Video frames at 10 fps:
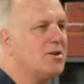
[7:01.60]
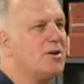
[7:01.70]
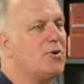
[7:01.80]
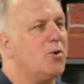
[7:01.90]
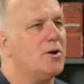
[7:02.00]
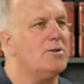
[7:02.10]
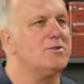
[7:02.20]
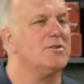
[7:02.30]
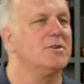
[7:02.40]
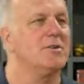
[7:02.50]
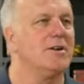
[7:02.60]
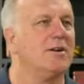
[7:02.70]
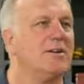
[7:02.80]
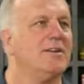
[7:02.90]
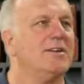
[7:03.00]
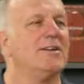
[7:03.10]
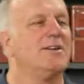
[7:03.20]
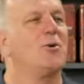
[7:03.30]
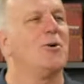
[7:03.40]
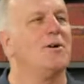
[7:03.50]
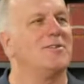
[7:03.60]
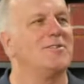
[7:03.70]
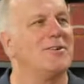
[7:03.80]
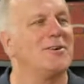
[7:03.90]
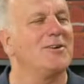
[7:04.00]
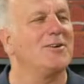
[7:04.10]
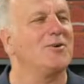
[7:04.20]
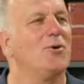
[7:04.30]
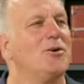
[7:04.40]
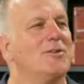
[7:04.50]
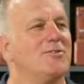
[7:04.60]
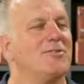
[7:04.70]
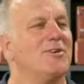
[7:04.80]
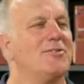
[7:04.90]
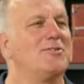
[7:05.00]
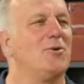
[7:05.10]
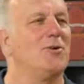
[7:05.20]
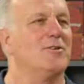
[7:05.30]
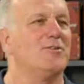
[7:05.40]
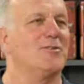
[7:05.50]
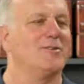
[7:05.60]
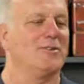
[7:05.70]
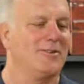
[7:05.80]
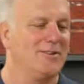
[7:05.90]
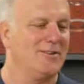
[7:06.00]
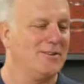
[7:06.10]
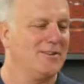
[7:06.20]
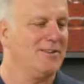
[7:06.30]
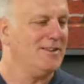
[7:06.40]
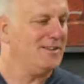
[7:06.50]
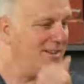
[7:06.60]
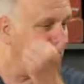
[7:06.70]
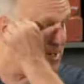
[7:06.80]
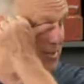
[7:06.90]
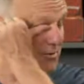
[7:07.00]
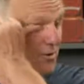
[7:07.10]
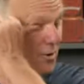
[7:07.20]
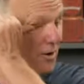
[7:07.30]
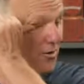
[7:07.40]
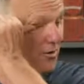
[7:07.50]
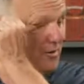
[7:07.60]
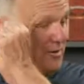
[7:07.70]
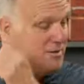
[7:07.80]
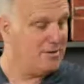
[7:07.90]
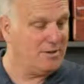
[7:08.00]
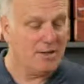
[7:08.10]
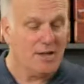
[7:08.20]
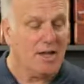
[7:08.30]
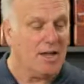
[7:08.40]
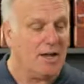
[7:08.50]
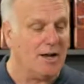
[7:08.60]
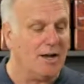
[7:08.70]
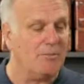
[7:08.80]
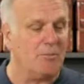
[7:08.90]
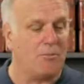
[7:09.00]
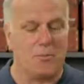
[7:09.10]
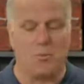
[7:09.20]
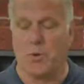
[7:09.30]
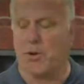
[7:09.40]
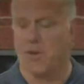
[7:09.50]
Gorgeous. Gorgeous. It looks gorgeous. Lots of gourds. We're going to get